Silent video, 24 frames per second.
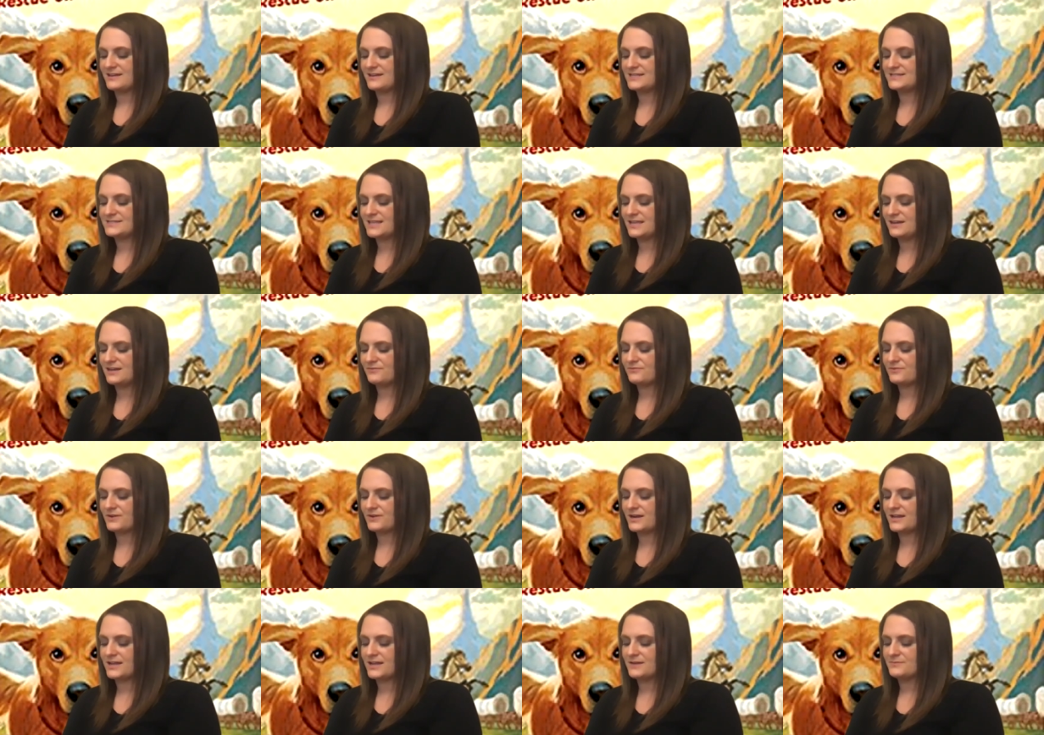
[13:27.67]
Instead of
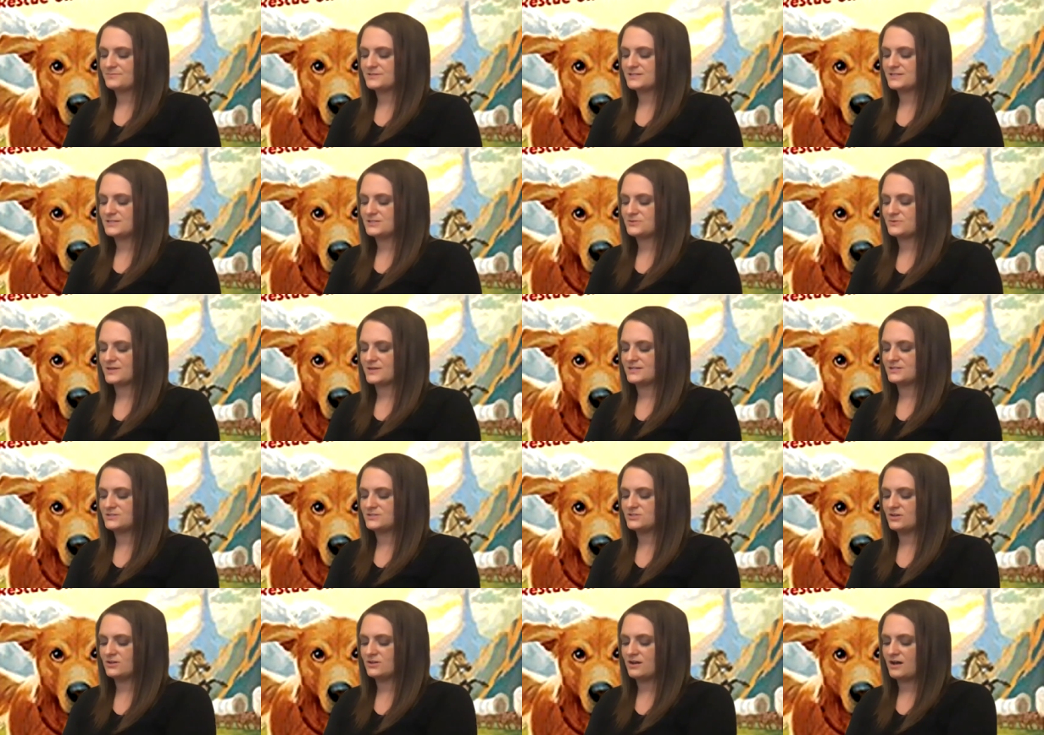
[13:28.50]
running up to the tree, it
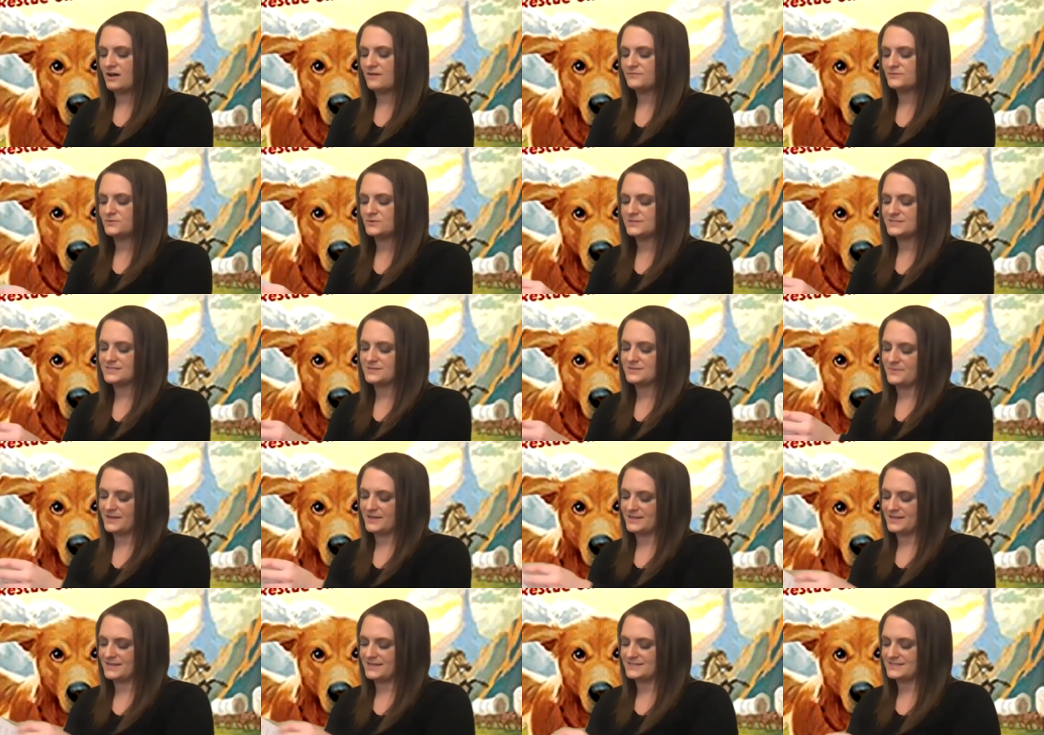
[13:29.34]
took off towards the
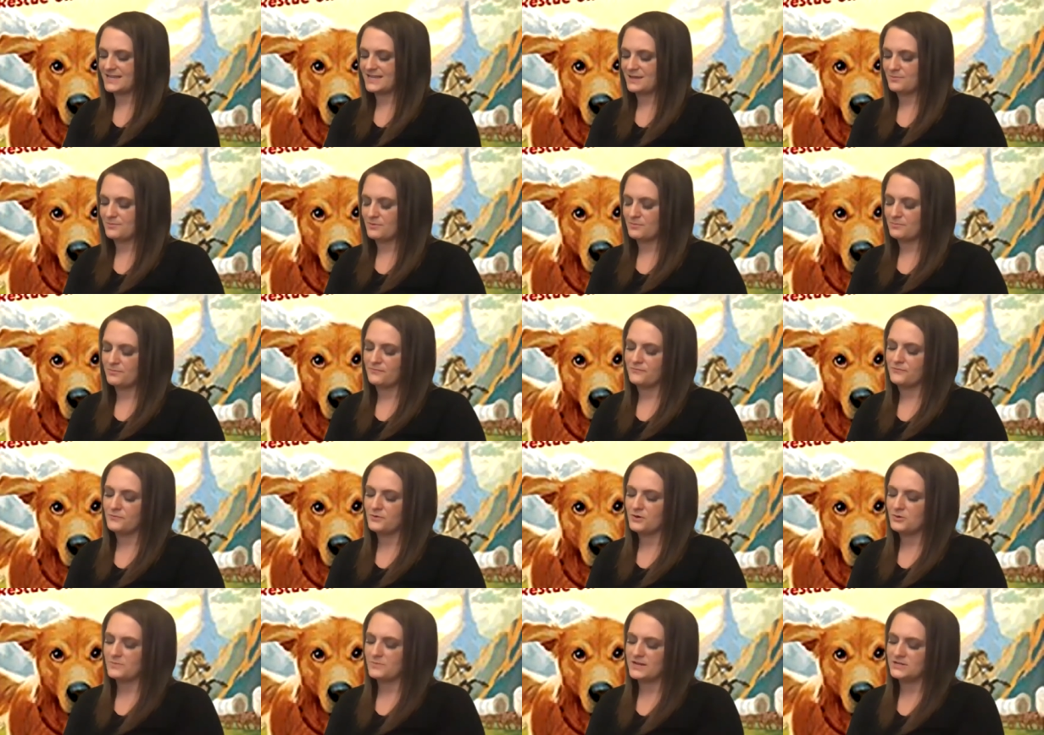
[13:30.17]
picnic table
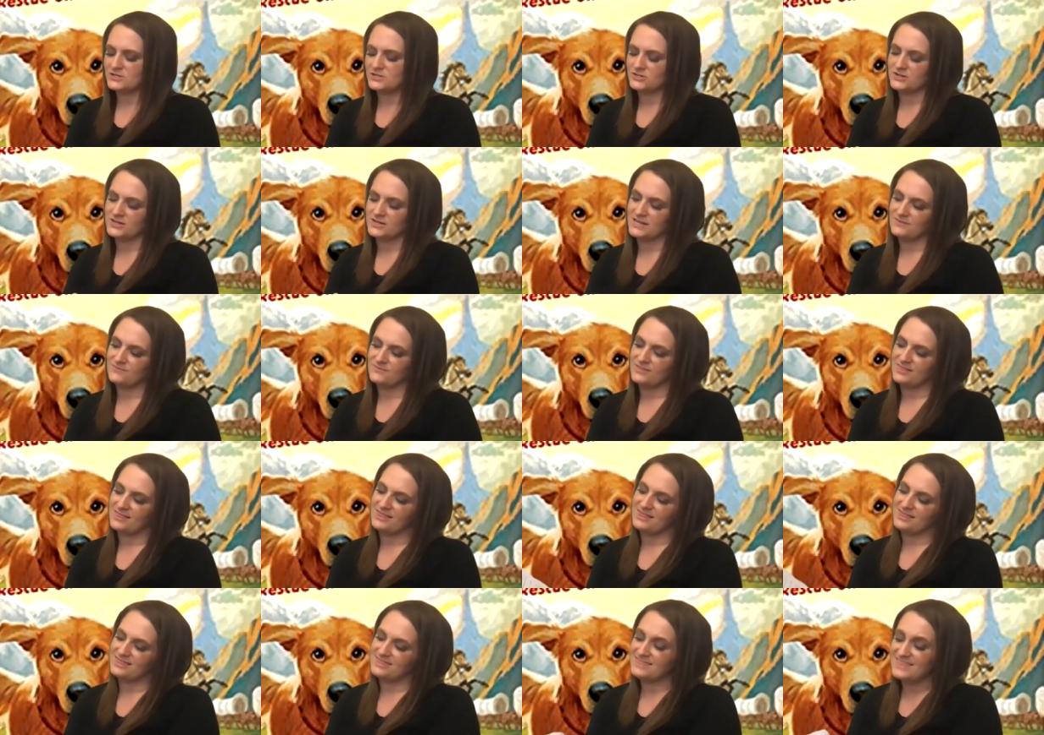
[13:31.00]
before Ranger could even
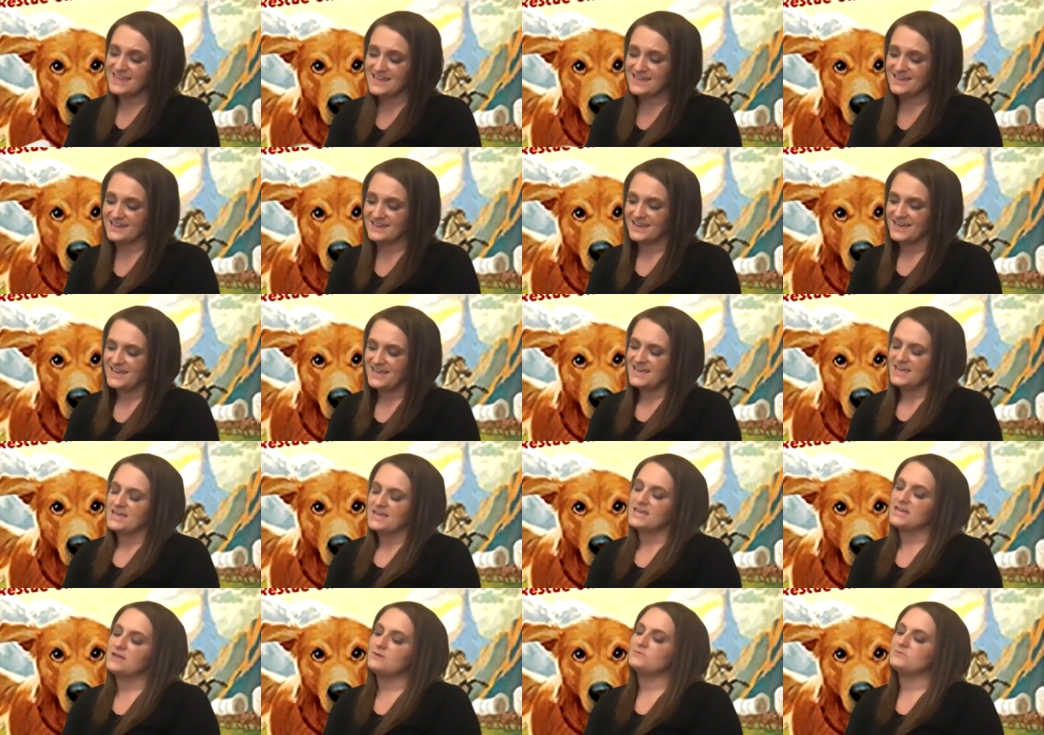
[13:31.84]
think? He